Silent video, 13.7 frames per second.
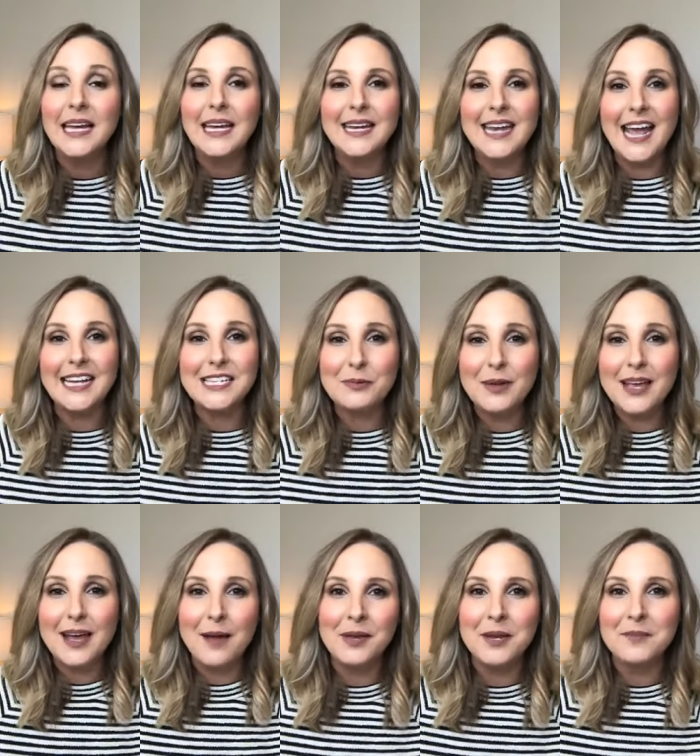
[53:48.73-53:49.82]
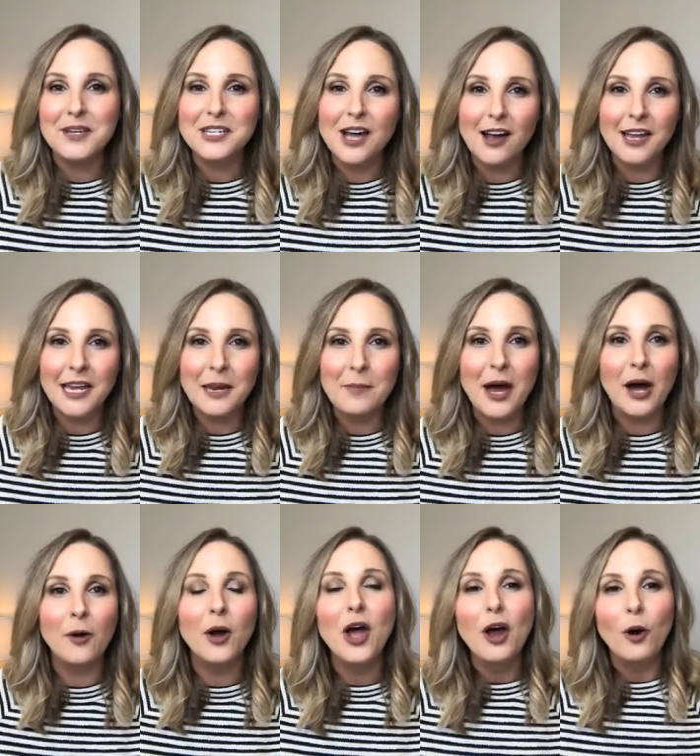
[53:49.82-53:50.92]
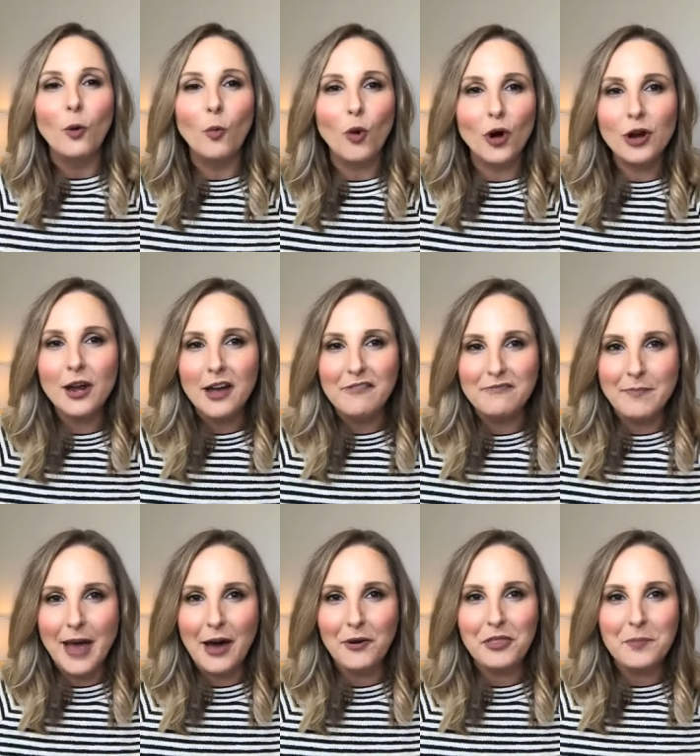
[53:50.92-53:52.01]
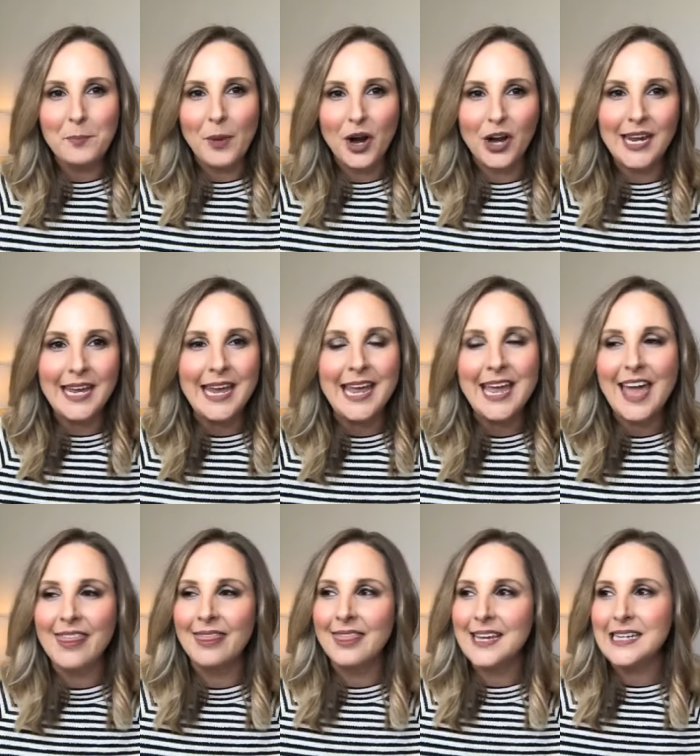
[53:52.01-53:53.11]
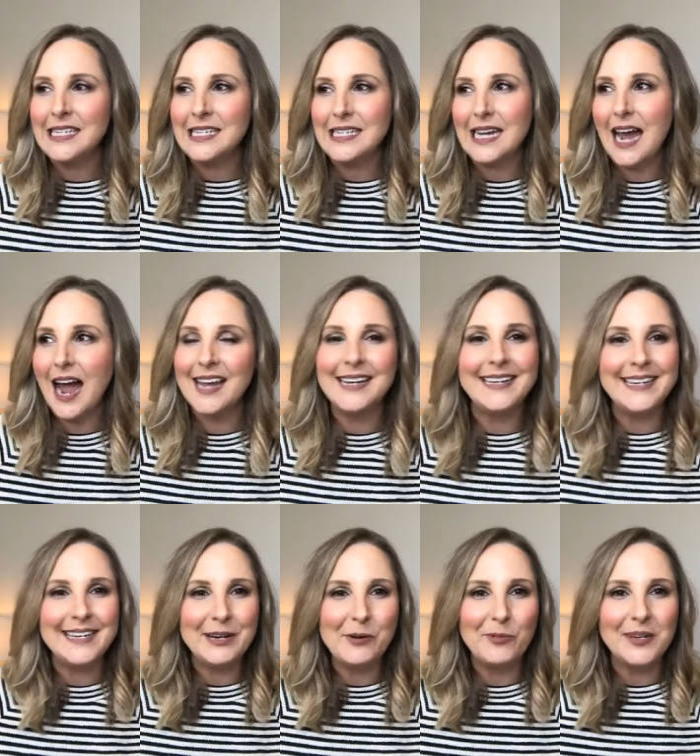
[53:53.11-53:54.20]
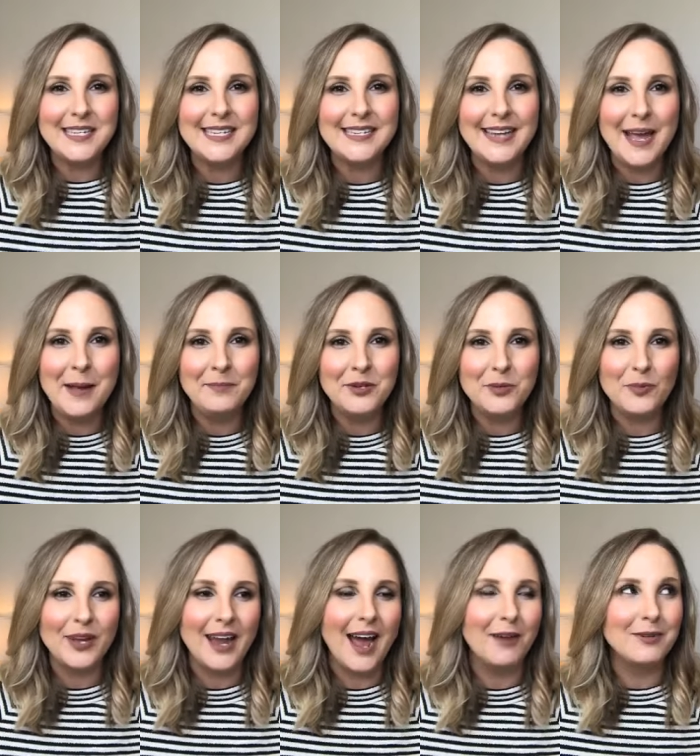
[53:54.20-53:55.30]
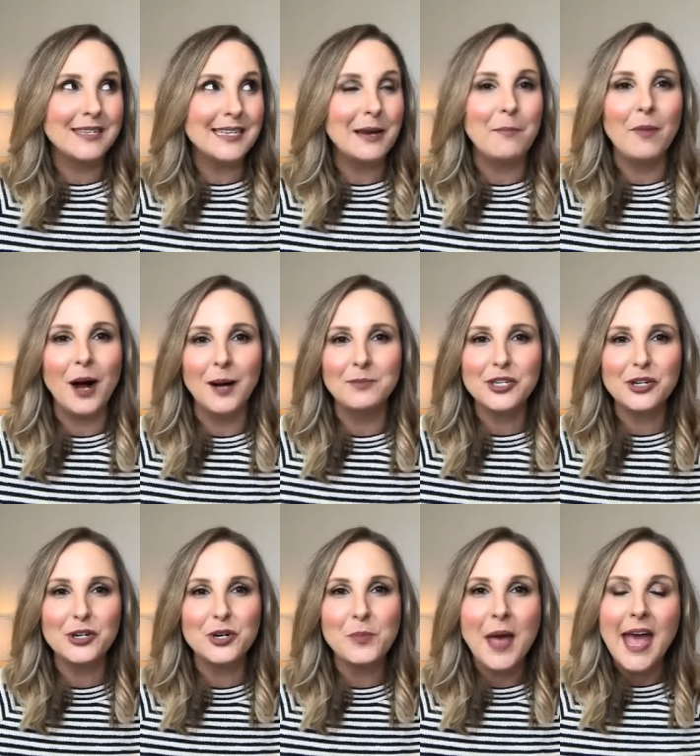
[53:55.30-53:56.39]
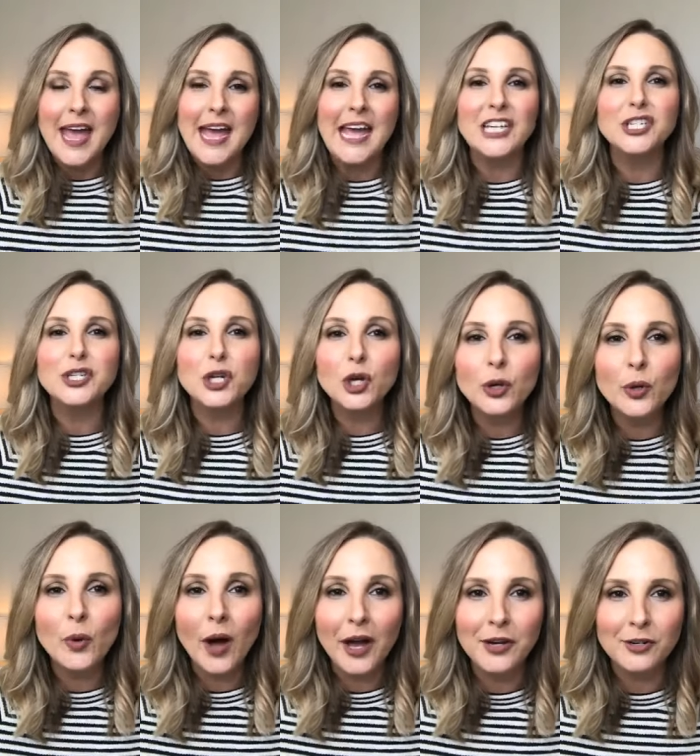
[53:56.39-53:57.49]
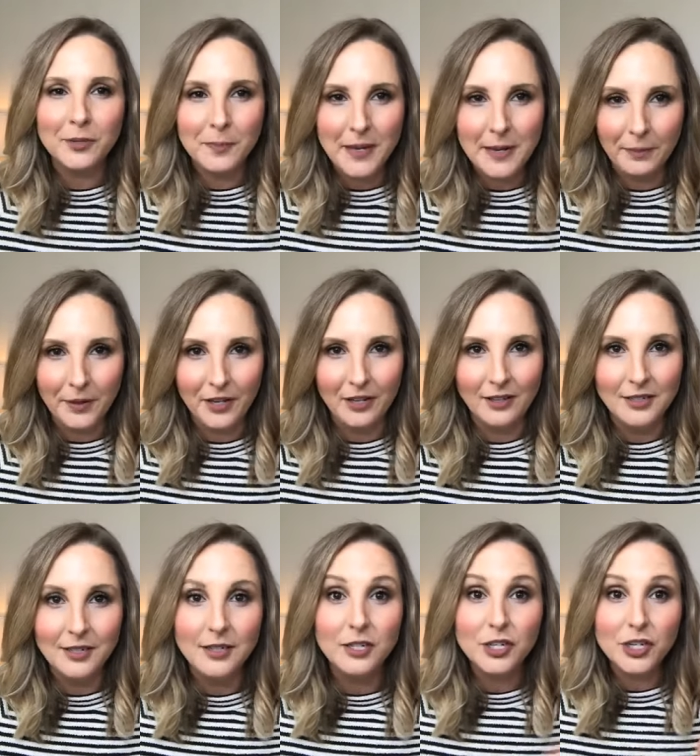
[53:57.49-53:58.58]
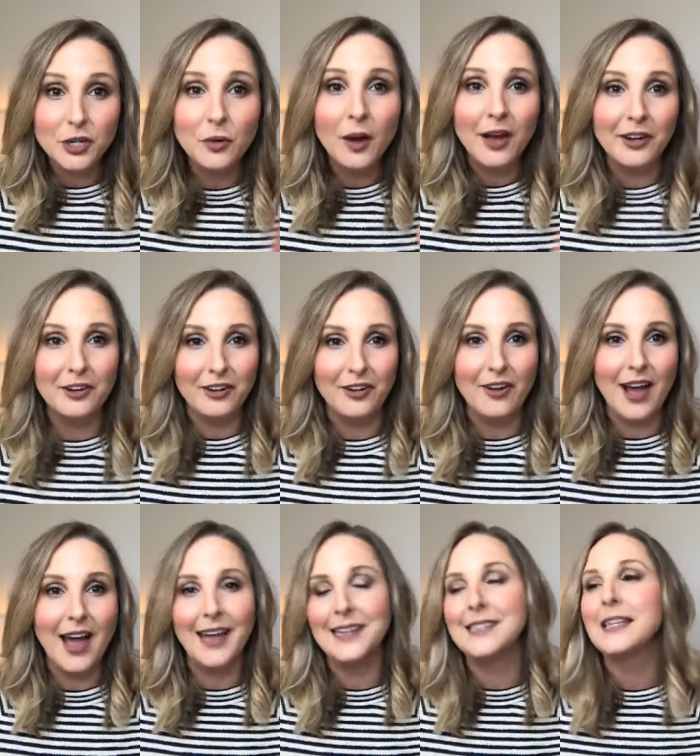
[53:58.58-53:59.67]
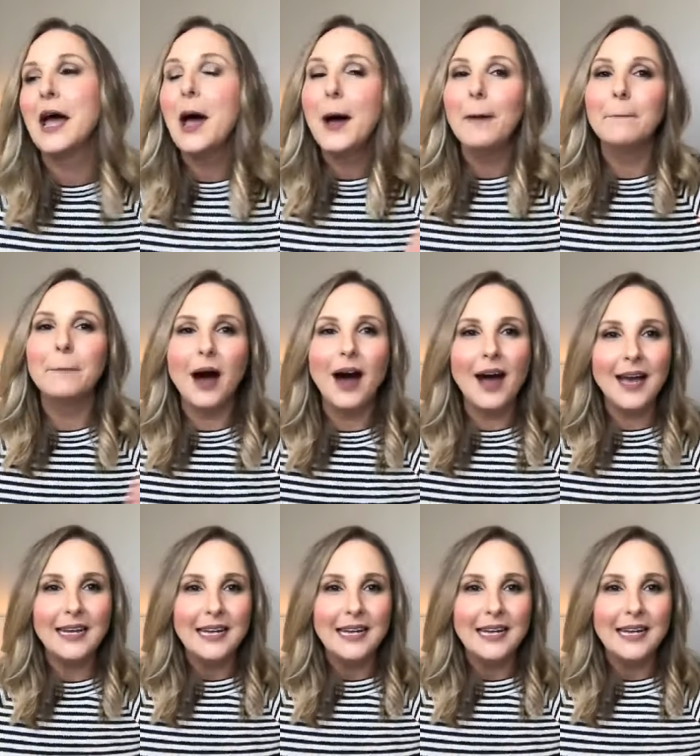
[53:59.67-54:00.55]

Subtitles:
Next week, I'm going to be talking about word of mouth marketing. This idea was stemmed when I was in a mom's group and 200 people, 200 you guys, bought